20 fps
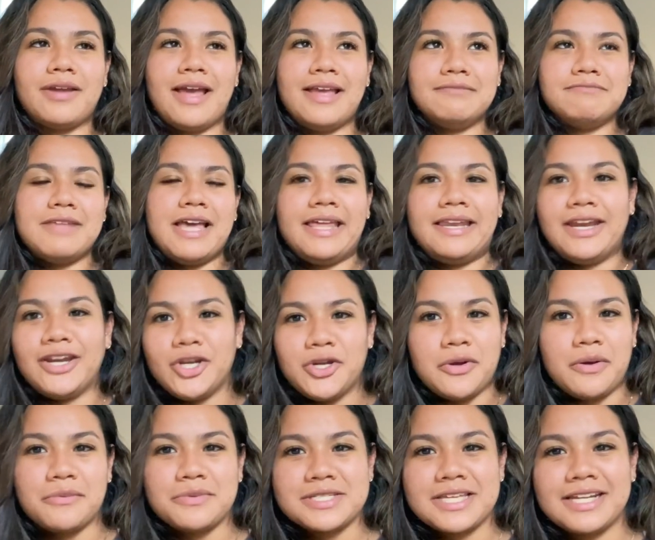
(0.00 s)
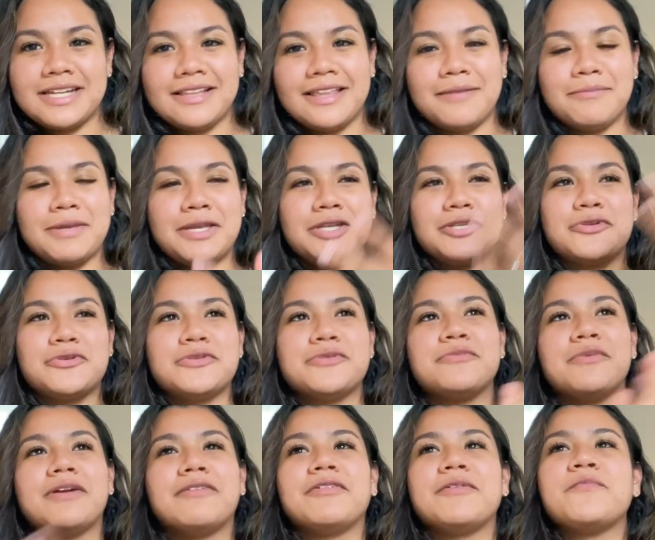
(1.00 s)
I didn't know I was gonna like be induced,
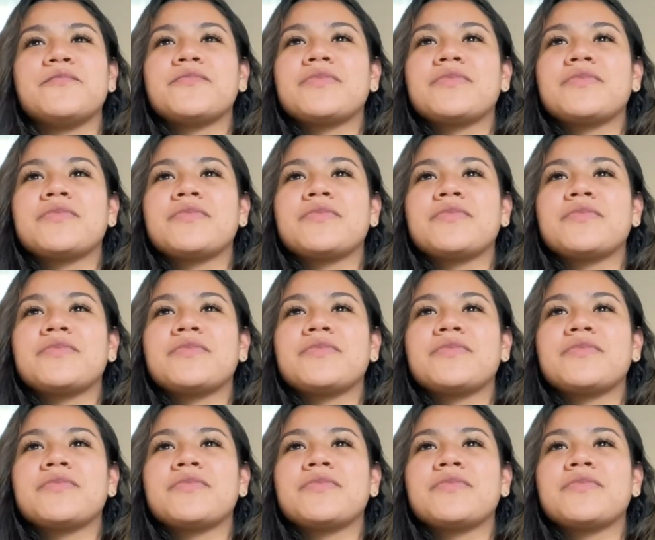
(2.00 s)
whatever.